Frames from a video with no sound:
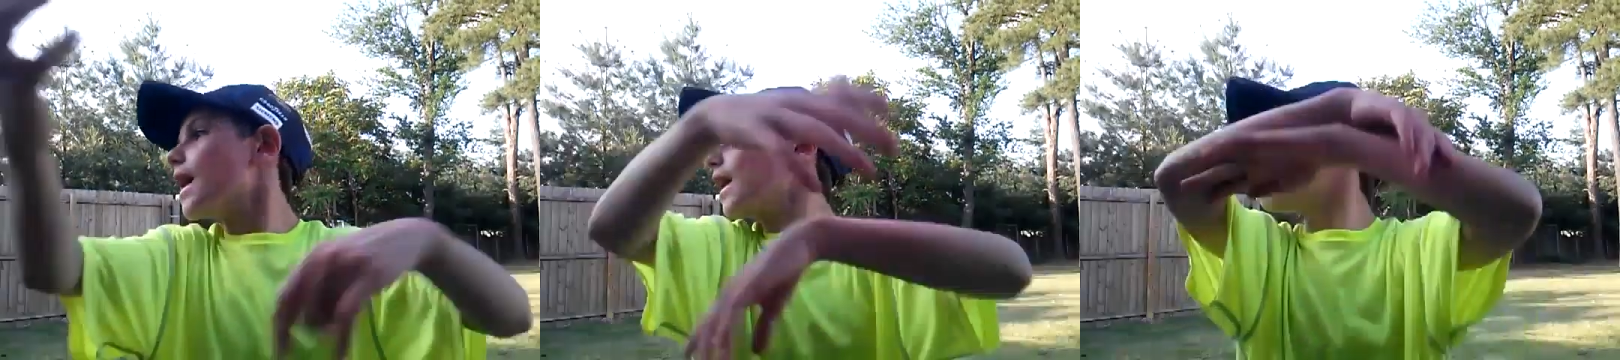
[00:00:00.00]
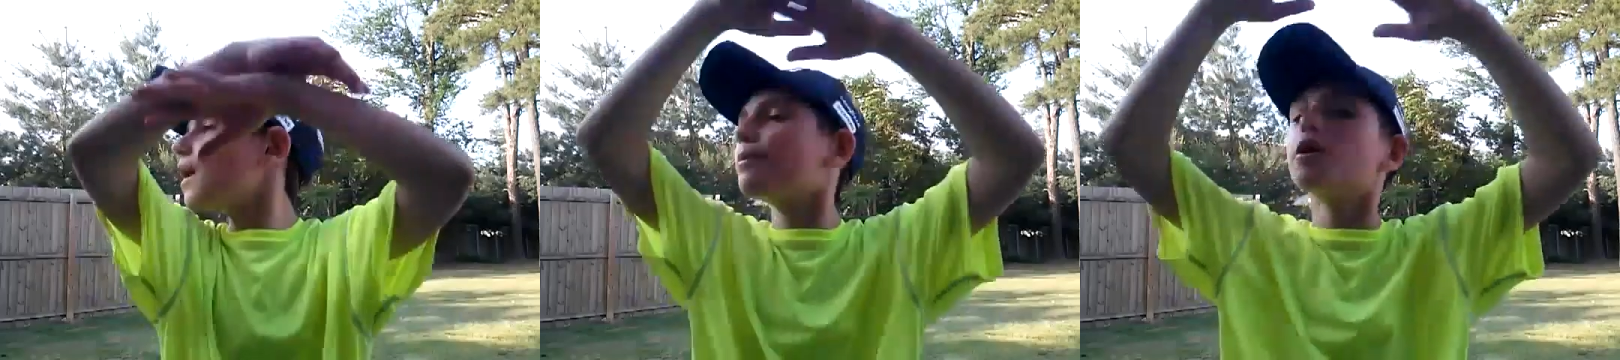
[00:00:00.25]

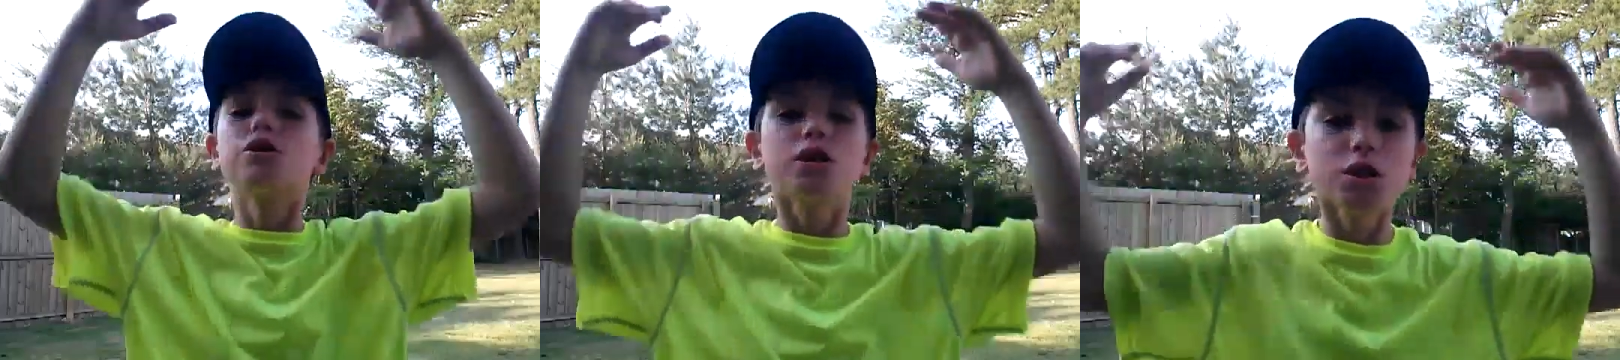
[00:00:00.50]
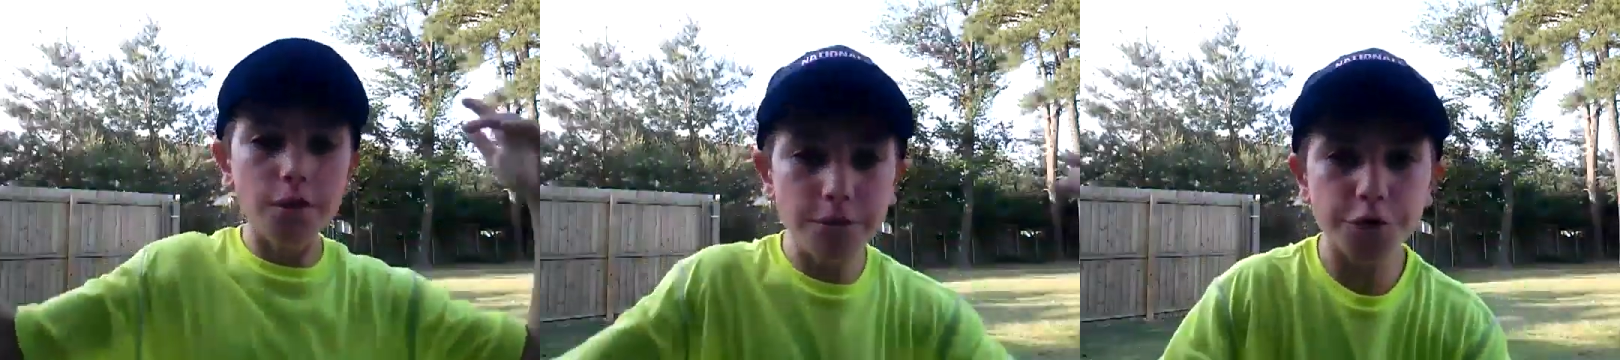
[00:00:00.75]
My brother's
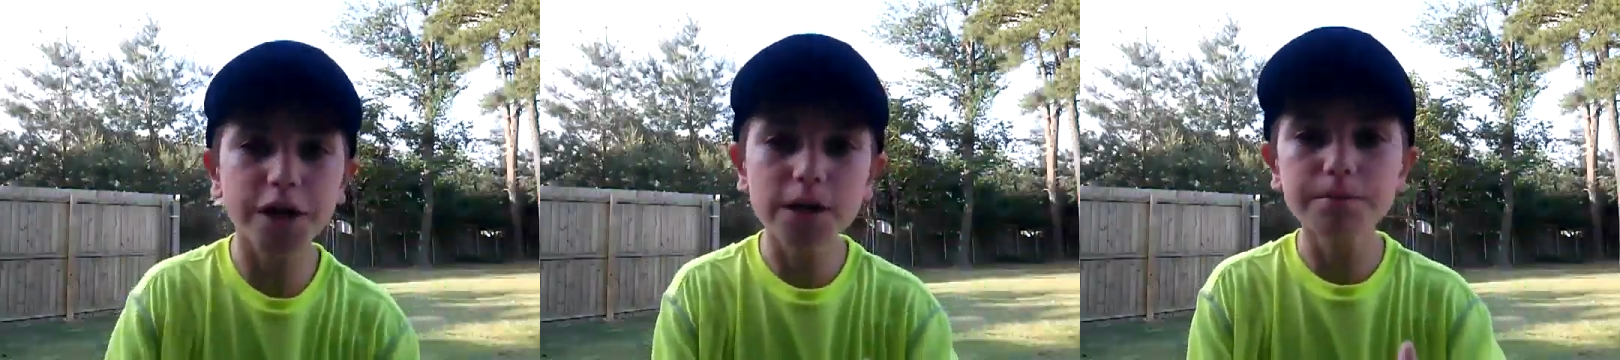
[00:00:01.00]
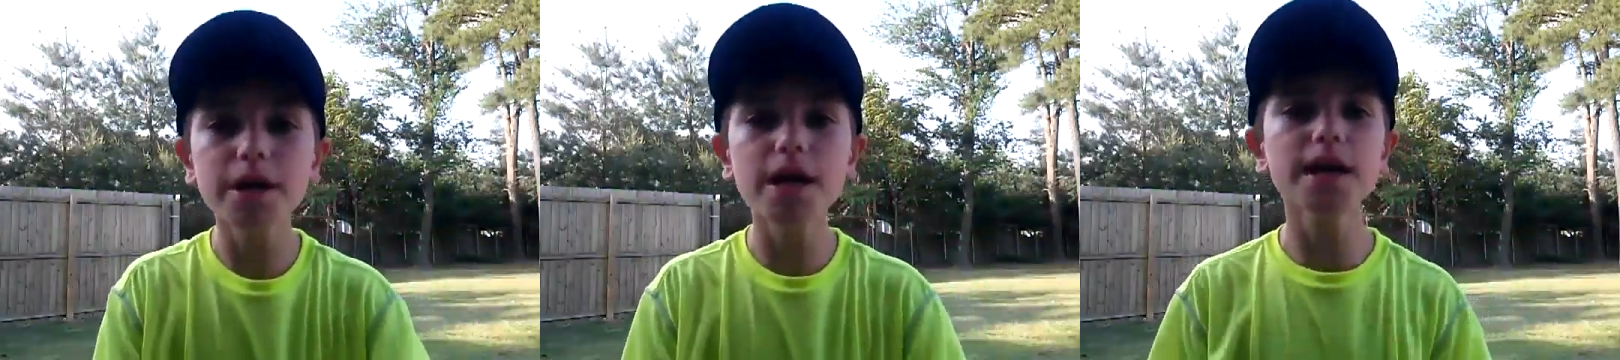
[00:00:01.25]
still freaking
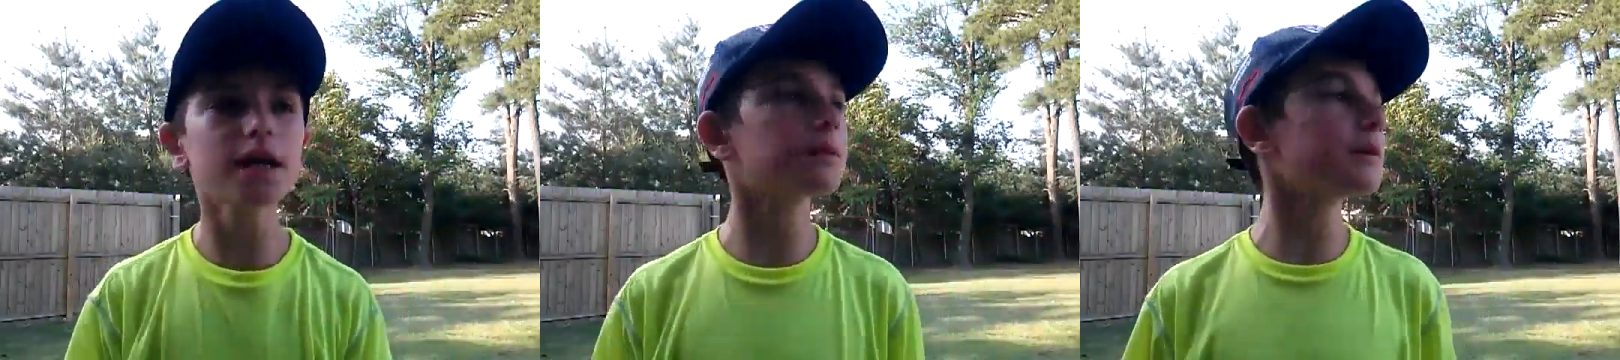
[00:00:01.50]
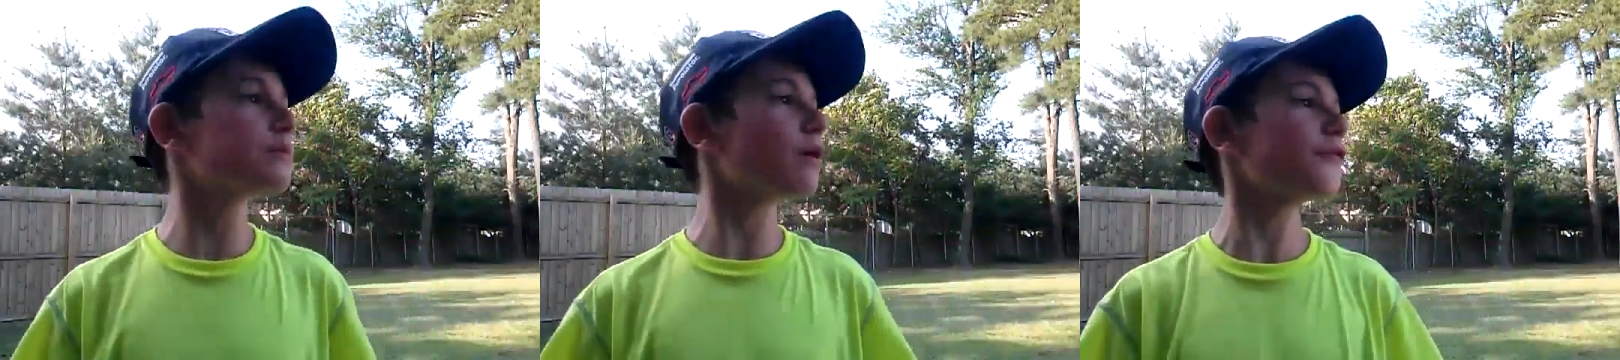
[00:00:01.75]
playing at the
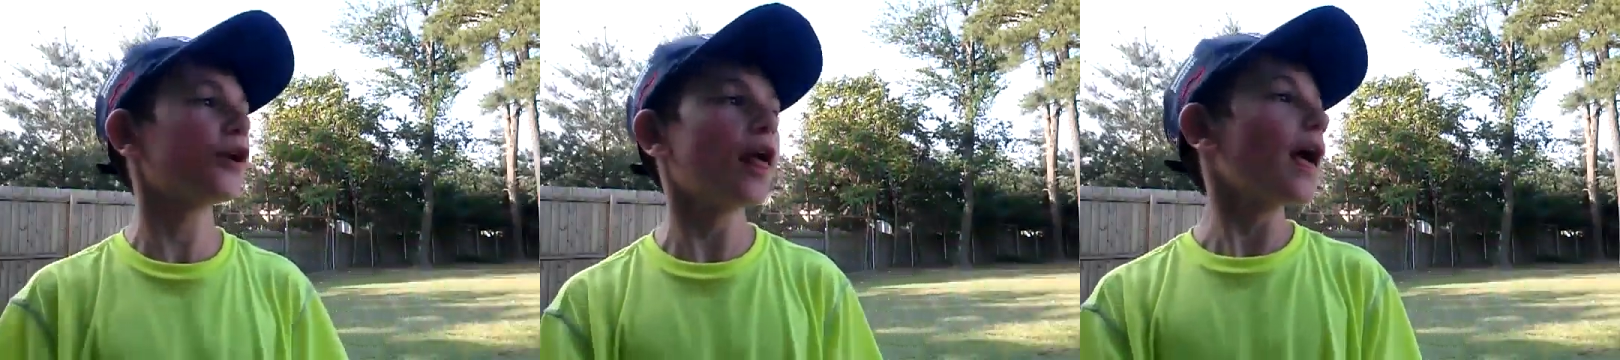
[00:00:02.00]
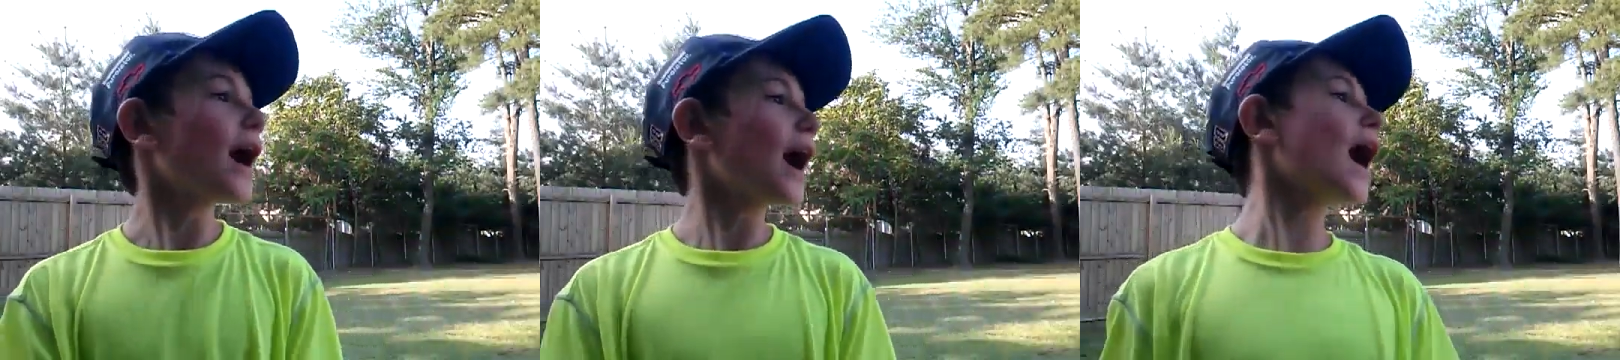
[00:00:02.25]
baseball field.
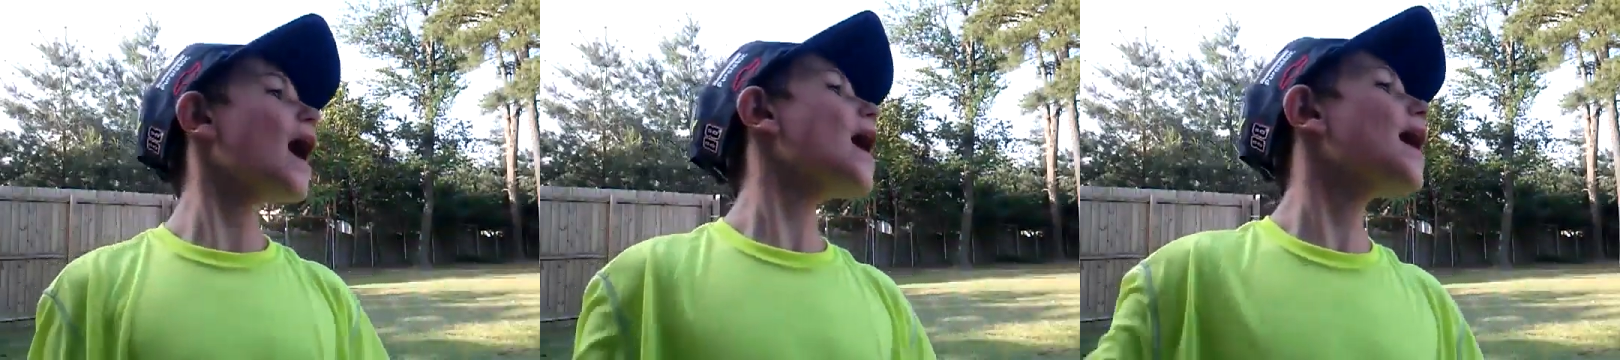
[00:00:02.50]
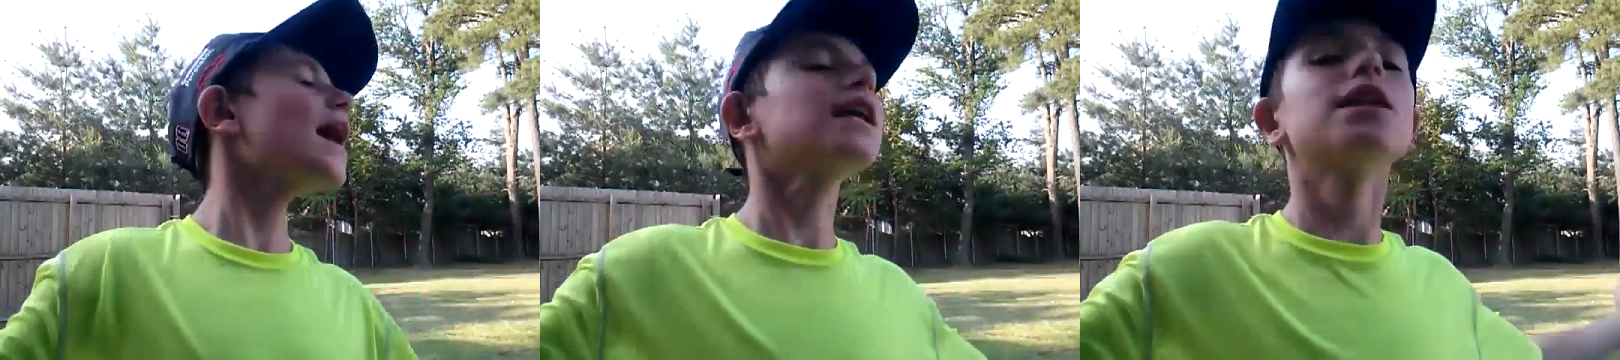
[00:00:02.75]

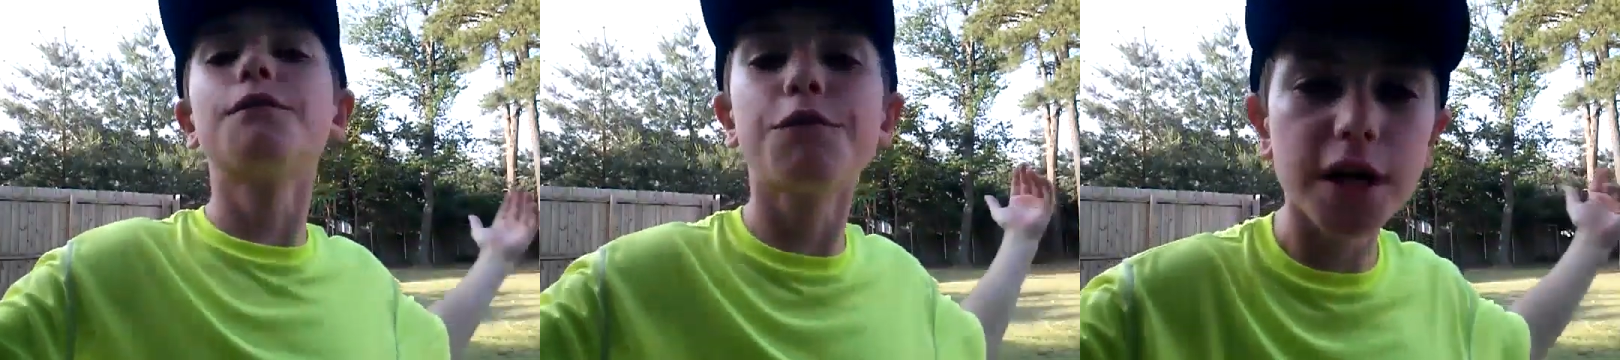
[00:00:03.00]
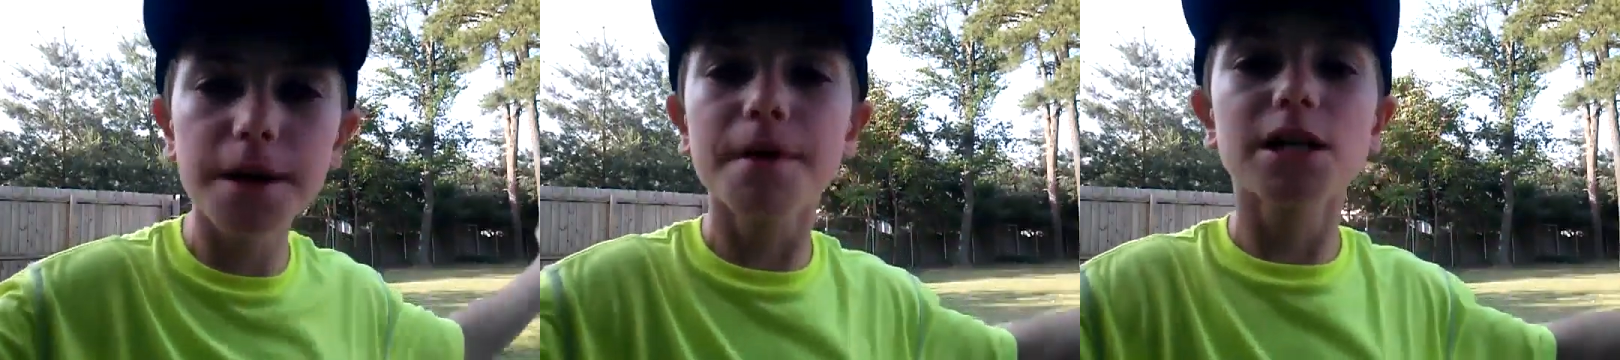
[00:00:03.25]
I hate the
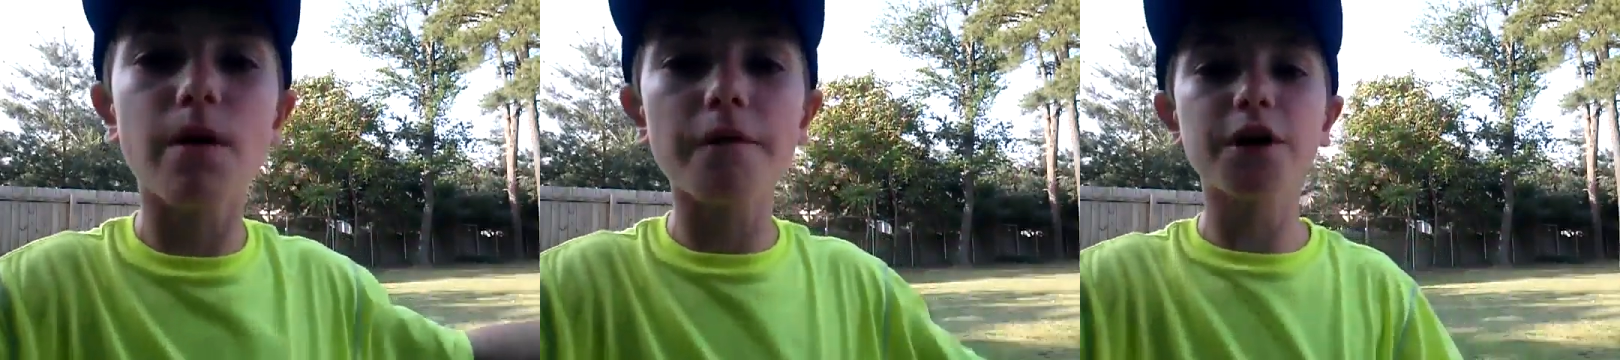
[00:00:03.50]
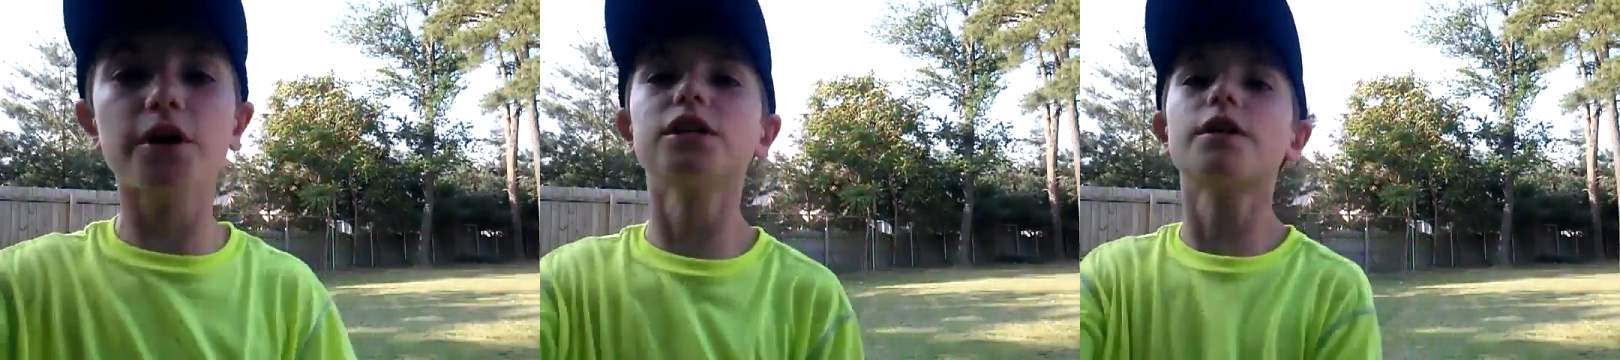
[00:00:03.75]
freaking baseball field.